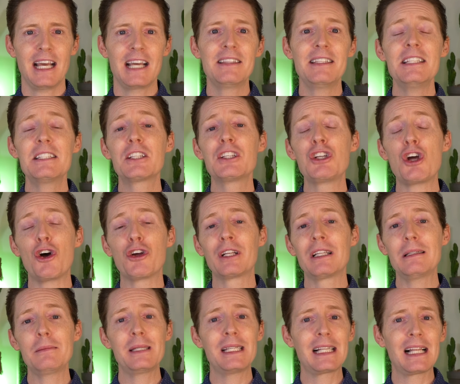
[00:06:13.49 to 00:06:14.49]
And this can
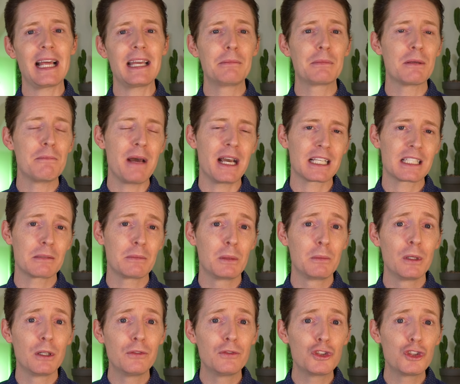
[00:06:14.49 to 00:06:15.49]
only be claimed a
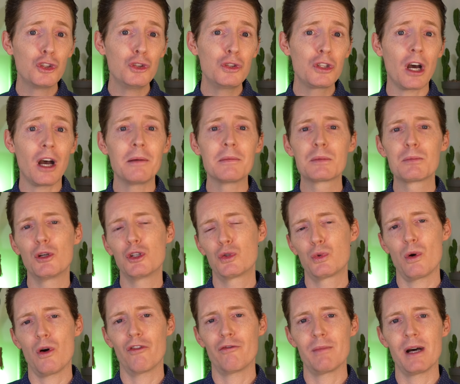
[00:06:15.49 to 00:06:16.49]
maximum of 2 times per
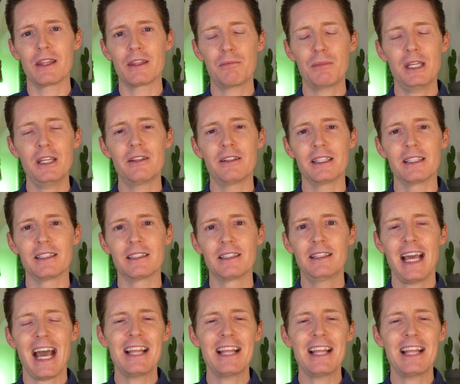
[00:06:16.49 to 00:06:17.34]
12-month period.